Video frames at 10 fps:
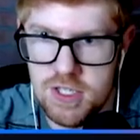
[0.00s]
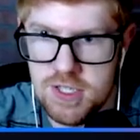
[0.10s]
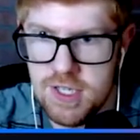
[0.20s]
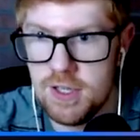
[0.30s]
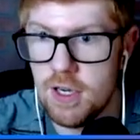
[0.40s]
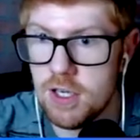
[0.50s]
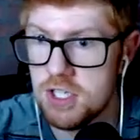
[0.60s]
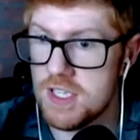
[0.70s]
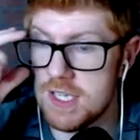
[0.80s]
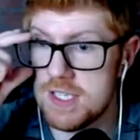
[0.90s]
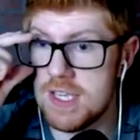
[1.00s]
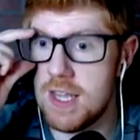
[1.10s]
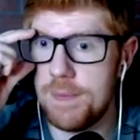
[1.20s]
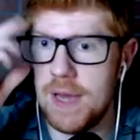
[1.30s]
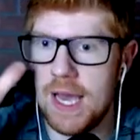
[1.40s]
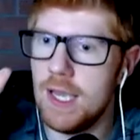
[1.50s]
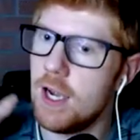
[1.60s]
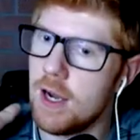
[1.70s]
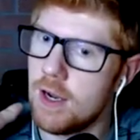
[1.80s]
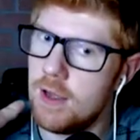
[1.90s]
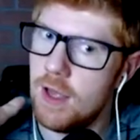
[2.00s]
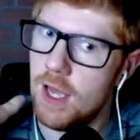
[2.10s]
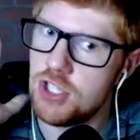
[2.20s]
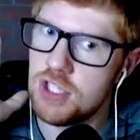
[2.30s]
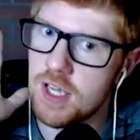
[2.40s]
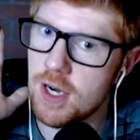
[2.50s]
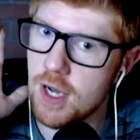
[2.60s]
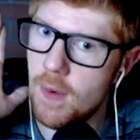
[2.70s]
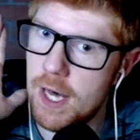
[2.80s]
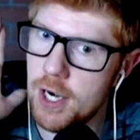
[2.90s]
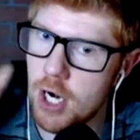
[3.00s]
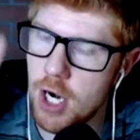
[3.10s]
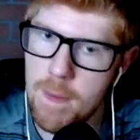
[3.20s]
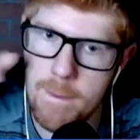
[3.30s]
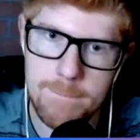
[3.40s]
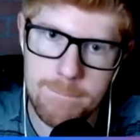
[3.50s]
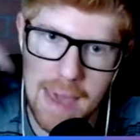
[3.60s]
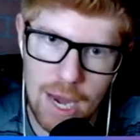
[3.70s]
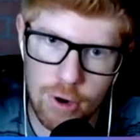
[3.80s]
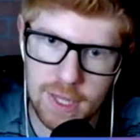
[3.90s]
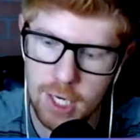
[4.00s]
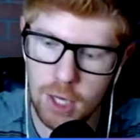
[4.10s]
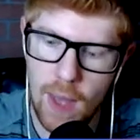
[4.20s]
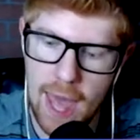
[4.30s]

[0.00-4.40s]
She's just gonna look, she's gonna see that I'm not here, and she's gonna go on her merry little